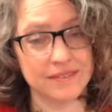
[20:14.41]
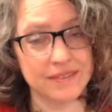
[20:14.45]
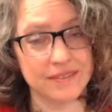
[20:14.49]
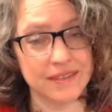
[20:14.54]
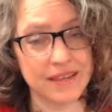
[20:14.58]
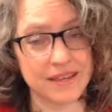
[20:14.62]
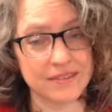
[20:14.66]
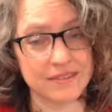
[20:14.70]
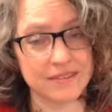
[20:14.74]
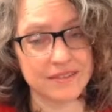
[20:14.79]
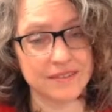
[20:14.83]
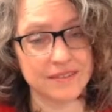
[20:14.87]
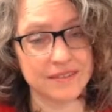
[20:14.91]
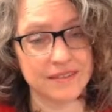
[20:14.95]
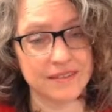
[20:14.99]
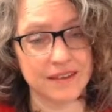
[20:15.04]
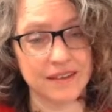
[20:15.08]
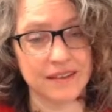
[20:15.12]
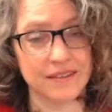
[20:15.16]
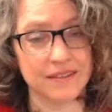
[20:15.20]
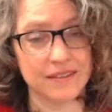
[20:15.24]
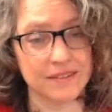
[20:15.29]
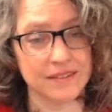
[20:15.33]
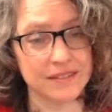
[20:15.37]
less
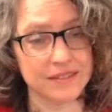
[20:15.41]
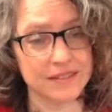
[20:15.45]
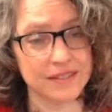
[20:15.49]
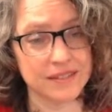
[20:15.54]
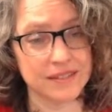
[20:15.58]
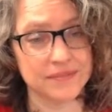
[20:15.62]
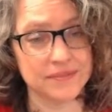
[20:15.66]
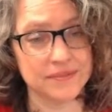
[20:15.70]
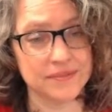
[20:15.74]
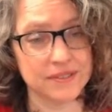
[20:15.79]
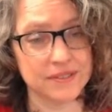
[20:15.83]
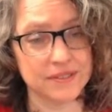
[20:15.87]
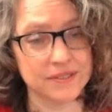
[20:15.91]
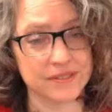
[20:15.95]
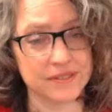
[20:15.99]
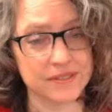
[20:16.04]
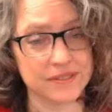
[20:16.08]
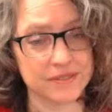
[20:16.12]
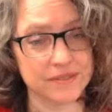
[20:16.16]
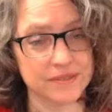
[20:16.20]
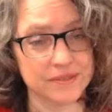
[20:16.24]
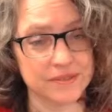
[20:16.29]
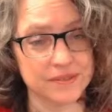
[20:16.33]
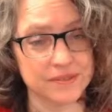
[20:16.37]
dialogue you have to click
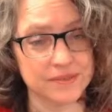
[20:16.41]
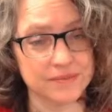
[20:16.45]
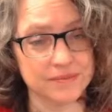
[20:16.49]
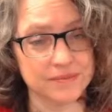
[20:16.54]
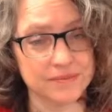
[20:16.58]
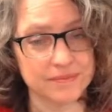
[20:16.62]
through.